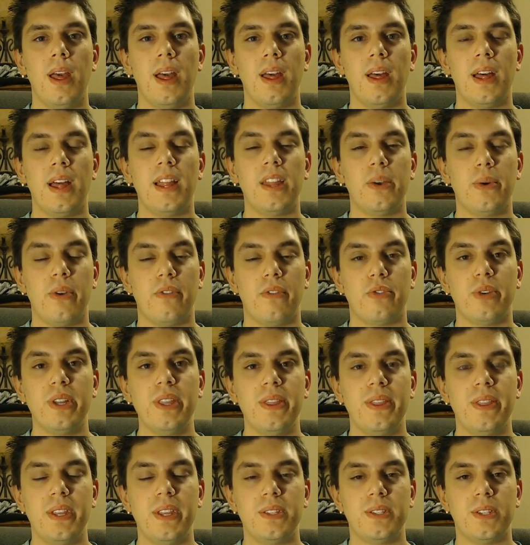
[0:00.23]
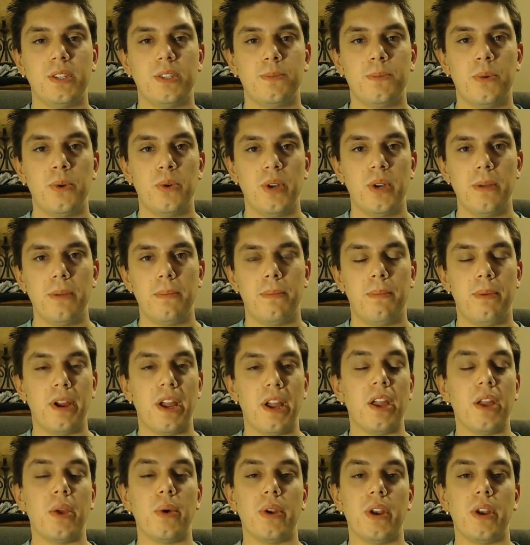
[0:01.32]
Hello everyone, this is Pooka
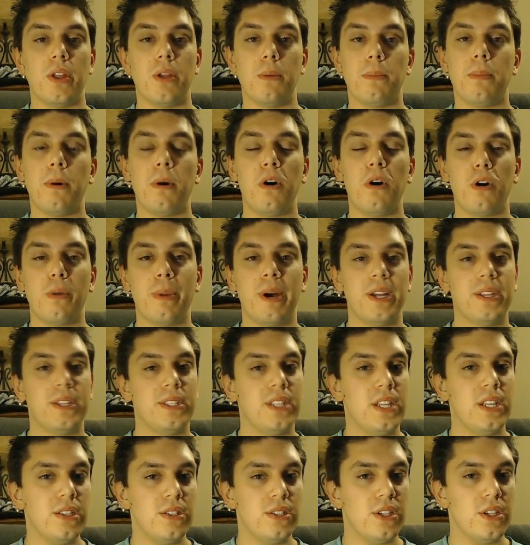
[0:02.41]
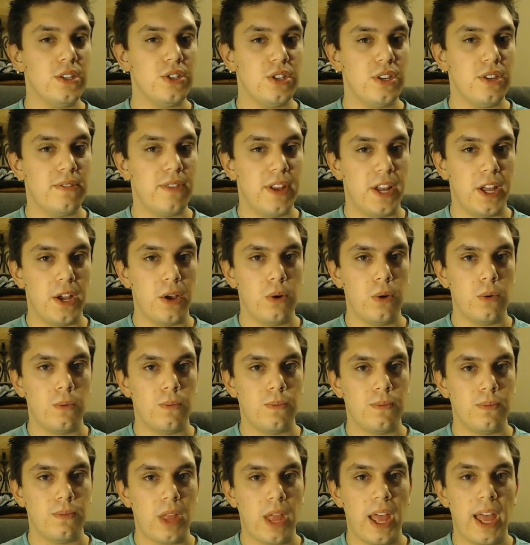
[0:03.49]
bringing you another Pokemon TCG video,
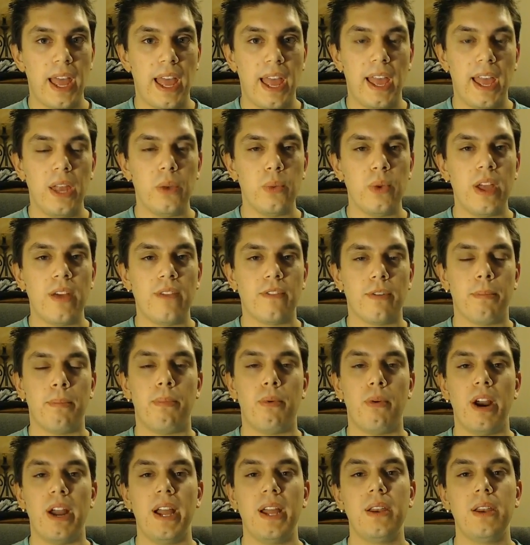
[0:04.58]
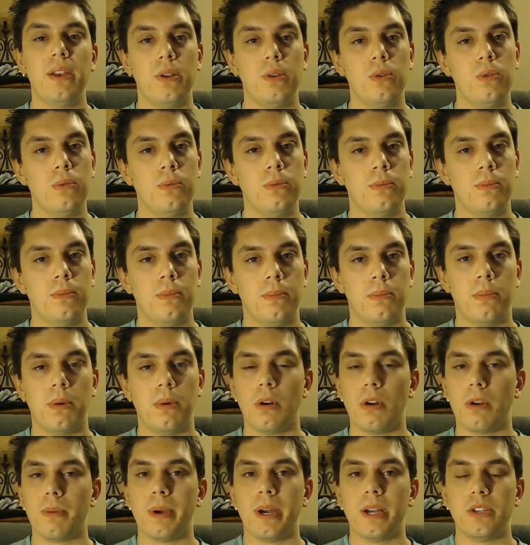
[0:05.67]
and we have a brand new
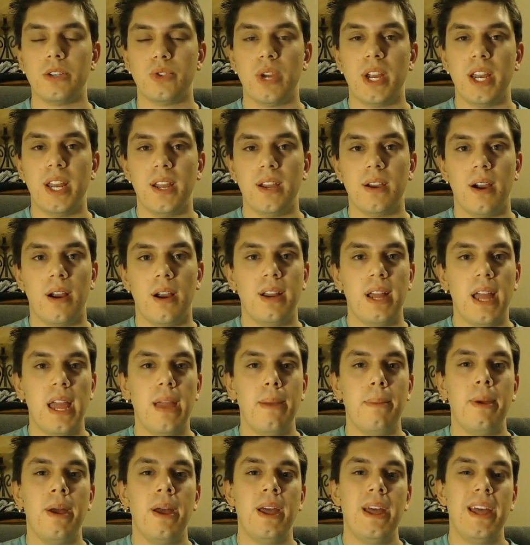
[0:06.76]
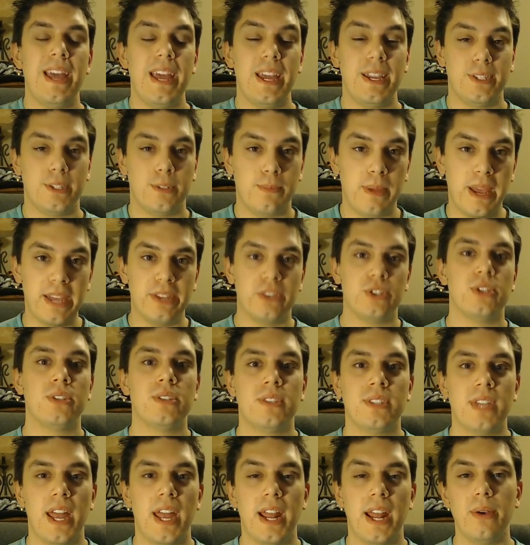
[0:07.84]
Pokemon trading card game expansion
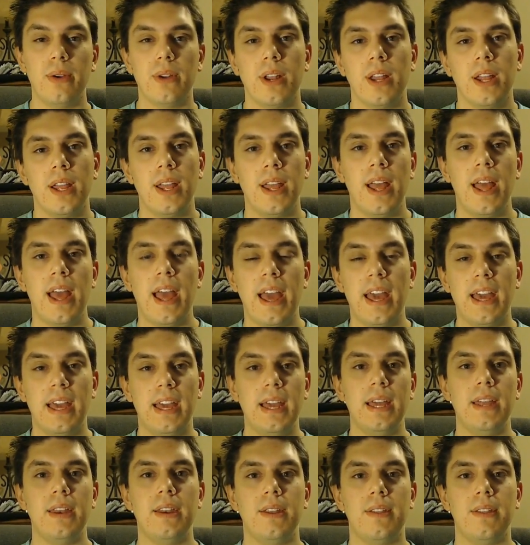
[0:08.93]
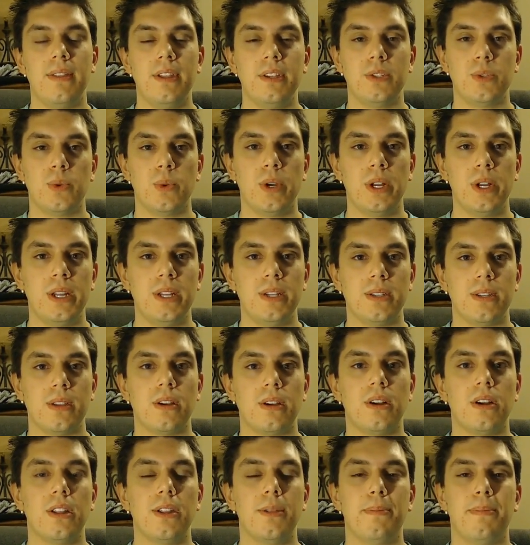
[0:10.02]
set out, and this one is
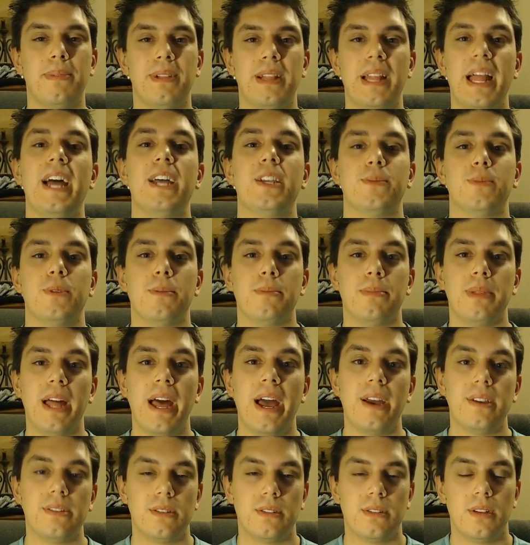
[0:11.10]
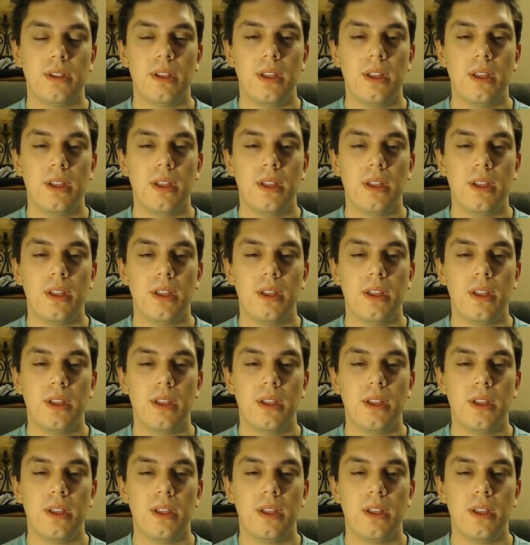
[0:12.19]
called Plasma Blast.